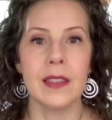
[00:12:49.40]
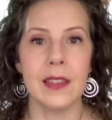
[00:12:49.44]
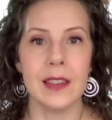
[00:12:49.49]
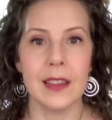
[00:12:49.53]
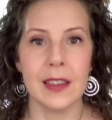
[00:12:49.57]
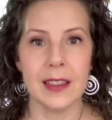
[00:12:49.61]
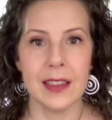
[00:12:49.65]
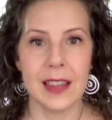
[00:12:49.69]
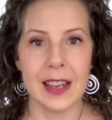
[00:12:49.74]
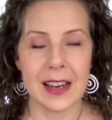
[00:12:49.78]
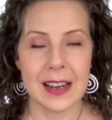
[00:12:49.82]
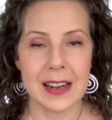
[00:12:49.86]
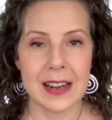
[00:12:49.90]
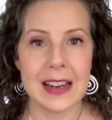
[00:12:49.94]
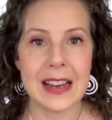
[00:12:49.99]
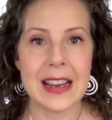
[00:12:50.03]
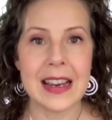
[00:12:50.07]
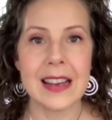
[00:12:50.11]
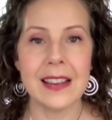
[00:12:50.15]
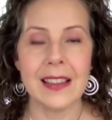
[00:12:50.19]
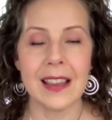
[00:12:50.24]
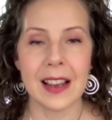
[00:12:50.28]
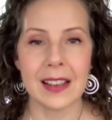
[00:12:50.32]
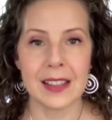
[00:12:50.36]
They
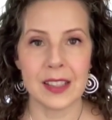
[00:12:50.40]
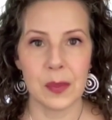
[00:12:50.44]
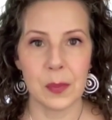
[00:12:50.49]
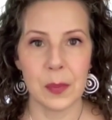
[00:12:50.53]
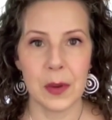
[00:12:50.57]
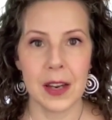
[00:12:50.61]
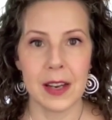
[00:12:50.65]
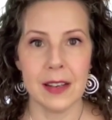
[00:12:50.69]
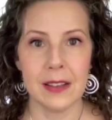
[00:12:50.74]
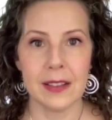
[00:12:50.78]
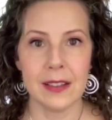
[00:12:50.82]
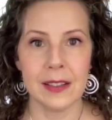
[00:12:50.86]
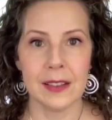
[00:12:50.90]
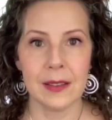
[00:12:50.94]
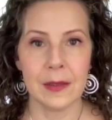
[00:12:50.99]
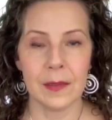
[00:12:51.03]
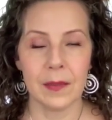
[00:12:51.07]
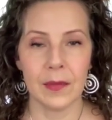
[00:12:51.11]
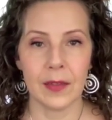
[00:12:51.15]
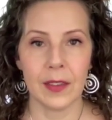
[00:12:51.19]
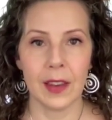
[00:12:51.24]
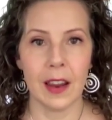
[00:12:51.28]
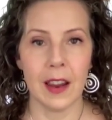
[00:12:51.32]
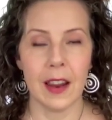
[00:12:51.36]
need that space,
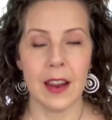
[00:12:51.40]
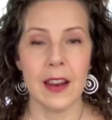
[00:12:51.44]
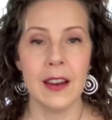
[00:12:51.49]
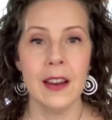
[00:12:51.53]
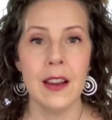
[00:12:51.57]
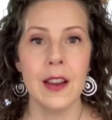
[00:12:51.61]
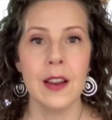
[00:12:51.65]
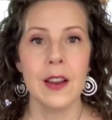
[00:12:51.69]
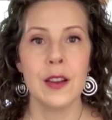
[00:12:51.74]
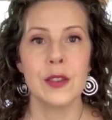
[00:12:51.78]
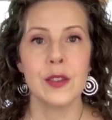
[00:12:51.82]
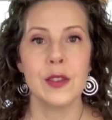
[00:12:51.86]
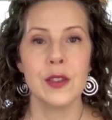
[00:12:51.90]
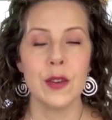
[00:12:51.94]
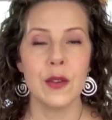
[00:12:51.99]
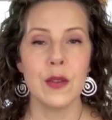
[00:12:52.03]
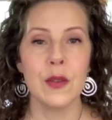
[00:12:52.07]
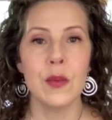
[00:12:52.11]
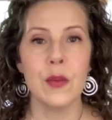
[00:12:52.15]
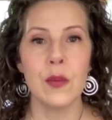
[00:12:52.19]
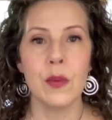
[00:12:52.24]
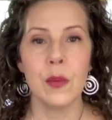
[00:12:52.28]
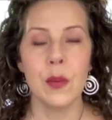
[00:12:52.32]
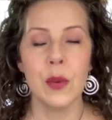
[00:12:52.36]
okay?
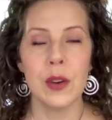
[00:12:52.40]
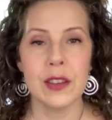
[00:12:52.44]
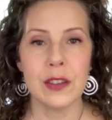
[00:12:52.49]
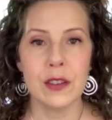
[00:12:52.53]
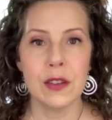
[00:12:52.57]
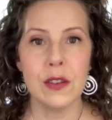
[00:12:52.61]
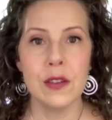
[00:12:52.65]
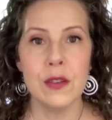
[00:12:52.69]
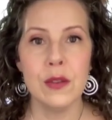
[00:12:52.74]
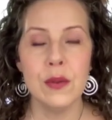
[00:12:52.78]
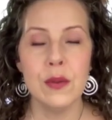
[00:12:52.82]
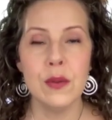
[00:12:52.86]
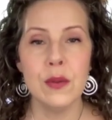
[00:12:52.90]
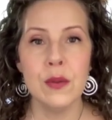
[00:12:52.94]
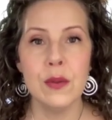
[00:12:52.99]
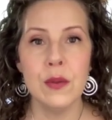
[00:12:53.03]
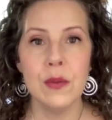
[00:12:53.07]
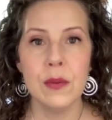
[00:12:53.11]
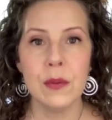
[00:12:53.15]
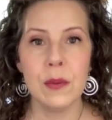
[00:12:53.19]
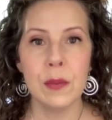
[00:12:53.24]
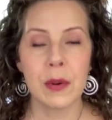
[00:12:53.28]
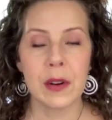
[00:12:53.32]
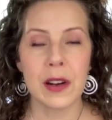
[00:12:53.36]
So when
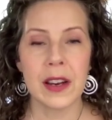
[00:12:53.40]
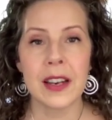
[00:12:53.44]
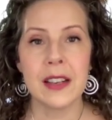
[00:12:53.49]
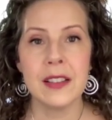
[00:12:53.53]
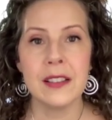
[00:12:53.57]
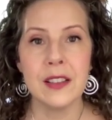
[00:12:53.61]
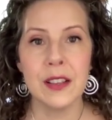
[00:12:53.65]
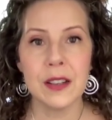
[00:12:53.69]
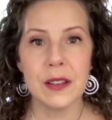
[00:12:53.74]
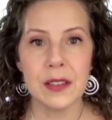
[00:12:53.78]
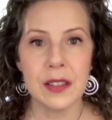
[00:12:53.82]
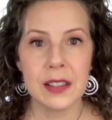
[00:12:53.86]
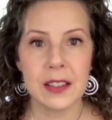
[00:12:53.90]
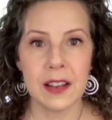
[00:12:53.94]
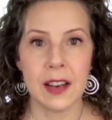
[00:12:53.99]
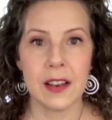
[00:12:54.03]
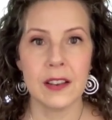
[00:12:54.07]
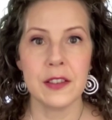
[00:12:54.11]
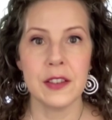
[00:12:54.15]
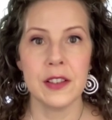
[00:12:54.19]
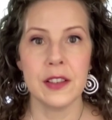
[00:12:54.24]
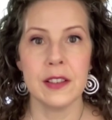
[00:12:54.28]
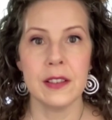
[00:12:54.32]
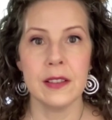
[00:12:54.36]
you bring into your
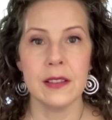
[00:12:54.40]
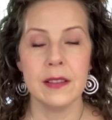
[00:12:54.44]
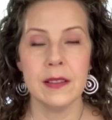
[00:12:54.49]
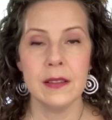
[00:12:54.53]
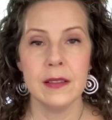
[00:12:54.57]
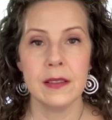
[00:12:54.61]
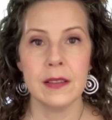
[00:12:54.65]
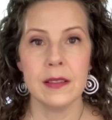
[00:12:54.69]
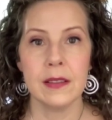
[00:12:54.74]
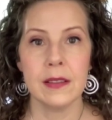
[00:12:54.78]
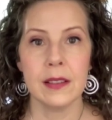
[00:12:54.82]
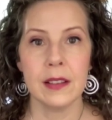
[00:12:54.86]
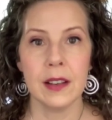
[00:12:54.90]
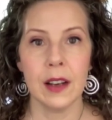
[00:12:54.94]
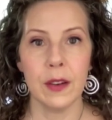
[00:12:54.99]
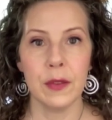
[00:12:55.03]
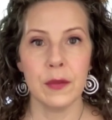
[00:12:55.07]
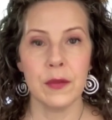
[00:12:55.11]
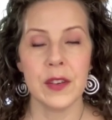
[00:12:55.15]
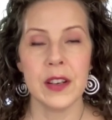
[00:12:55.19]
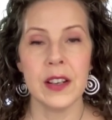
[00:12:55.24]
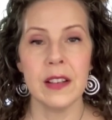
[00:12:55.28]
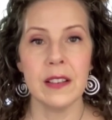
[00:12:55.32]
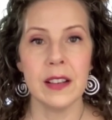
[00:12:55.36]
attention a
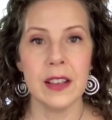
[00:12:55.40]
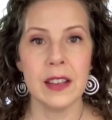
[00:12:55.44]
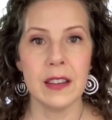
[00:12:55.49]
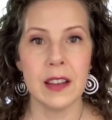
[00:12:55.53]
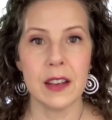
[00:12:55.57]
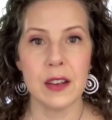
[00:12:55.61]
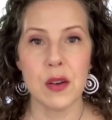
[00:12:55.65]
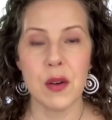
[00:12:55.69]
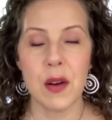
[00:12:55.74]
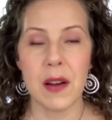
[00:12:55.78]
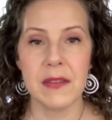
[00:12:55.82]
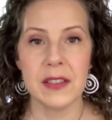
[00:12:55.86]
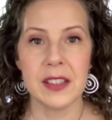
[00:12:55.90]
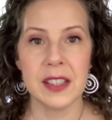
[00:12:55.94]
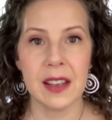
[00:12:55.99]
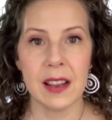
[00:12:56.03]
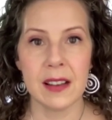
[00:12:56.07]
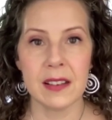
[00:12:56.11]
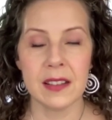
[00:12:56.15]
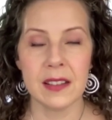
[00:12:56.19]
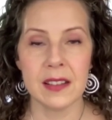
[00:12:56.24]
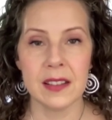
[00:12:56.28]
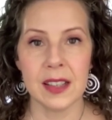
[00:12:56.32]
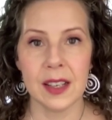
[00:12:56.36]
feeling that you have a
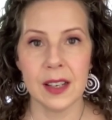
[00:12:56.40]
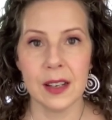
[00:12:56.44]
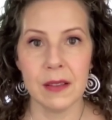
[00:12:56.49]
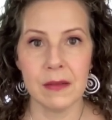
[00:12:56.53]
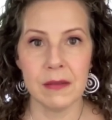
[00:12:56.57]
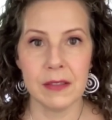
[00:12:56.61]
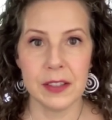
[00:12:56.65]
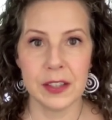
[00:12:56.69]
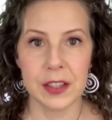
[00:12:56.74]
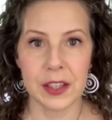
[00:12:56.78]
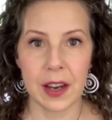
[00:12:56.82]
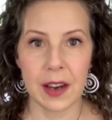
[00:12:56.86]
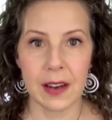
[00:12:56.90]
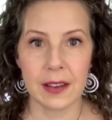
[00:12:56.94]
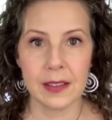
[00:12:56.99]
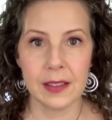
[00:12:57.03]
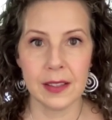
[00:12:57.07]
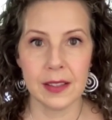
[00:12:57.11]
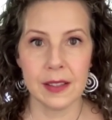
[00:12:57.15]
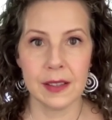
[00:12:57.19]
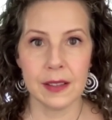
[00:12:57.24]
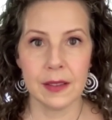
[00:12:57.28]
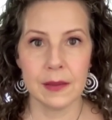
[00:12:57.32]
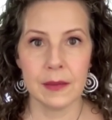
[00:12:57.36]
tendency to
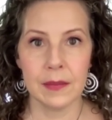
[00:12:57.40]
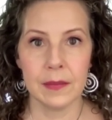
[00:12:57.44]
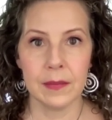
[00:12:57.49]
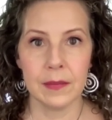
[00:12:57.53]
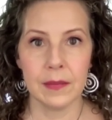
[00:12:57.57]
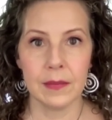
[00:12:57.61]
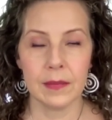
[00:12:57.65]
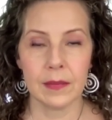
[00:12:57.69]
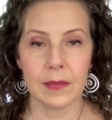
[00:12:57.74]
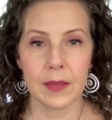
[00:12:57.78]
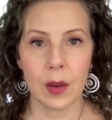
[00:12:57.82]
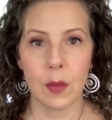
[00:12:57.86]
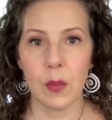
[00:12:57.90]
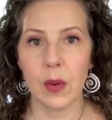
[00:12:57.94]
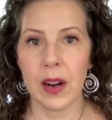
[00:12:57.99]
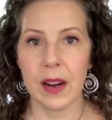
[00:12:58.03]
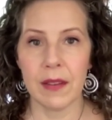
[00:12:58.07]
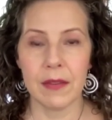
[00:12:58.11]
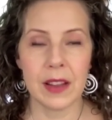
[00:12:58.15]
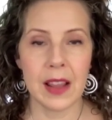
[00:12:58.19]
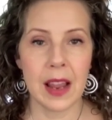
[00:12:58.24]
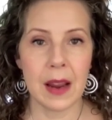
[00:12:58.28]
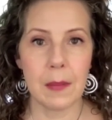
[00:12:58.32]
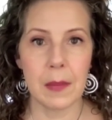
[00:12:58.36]
reject,
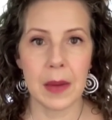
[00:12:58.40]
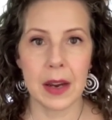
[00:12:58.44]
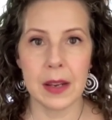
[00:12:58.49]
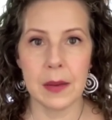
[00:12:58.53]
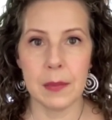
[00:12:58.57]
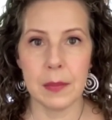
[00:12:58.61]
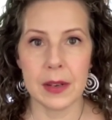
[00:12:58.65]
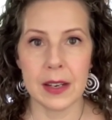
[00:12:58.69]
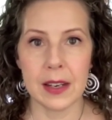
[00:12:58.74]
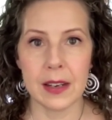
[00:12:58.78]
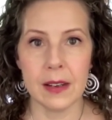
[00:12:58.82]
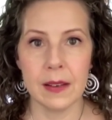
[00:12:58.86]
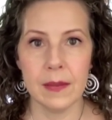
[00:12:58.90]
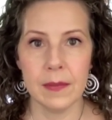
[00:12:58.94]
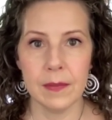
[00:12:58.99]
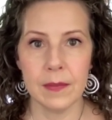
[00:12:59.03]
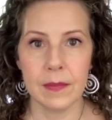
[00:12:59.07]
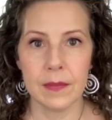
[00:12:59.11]
whatever that might be,